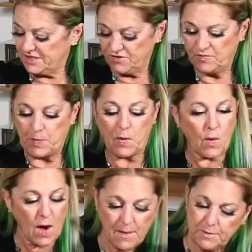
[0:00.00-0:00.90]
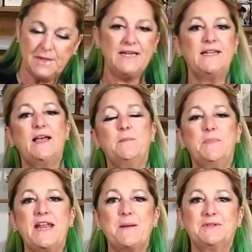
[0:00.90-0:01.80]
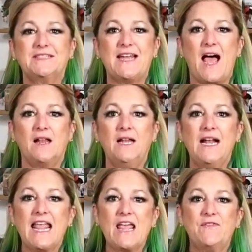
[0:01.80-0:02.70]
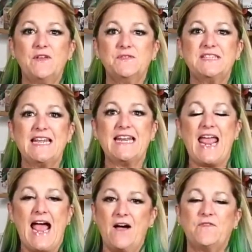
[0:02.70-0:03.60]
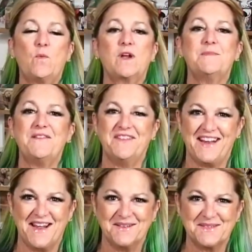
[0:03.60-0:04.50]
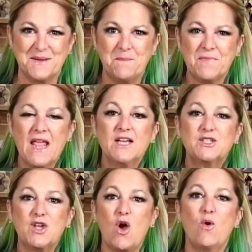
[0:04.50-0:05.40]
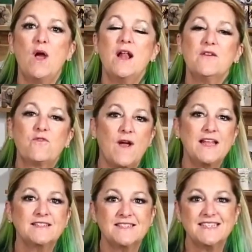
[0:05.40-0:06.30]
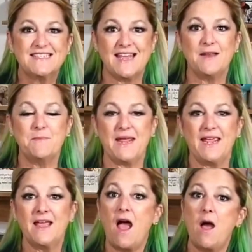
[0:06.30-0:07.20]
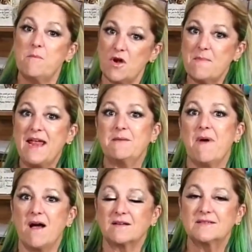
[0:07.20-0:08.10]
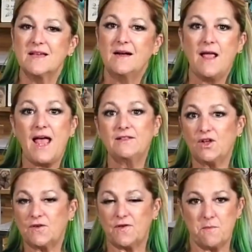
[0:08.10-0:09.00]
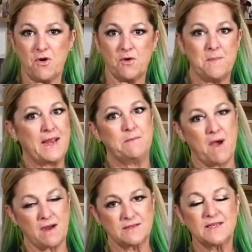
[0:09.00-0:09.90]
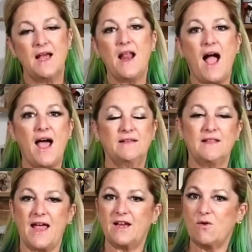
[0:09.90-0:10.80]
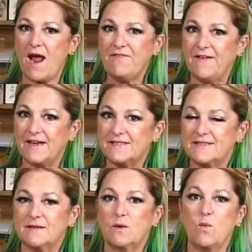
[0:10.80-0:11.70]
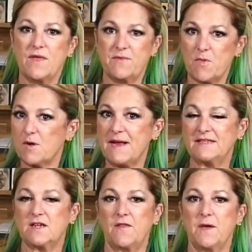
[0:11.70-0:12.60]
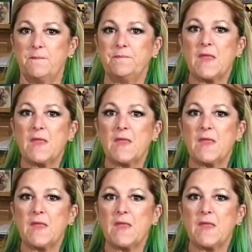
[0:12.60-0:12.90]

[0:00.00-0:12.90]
you've probably been able to tell if you've seen half of one of my videos. So friends send me mermaid mugs. I look for mermaid mugs. I like graphics with mermaids on them.